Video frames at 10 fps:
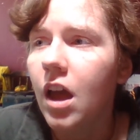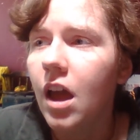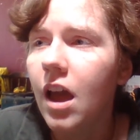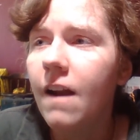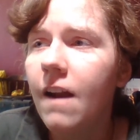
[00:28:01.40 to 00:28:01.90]

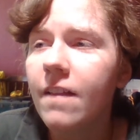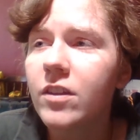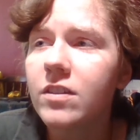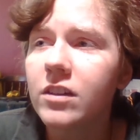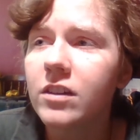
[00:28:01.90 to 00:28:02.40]
And the
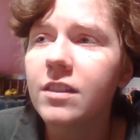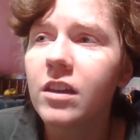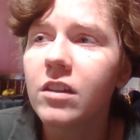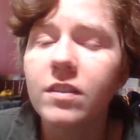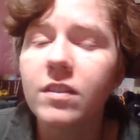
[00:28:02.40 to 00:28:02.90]
sucky thing
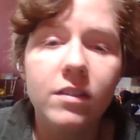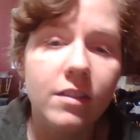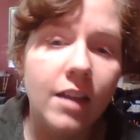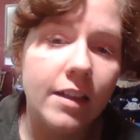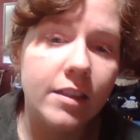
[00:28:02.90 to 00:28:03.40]
is
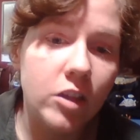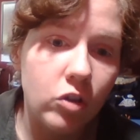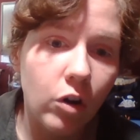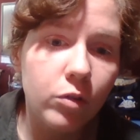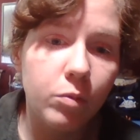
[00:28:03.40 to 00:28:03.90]
that the
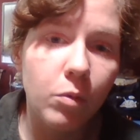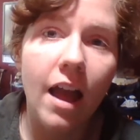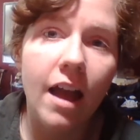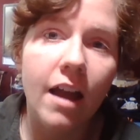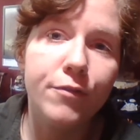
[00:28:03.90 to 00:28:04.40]
stars want to have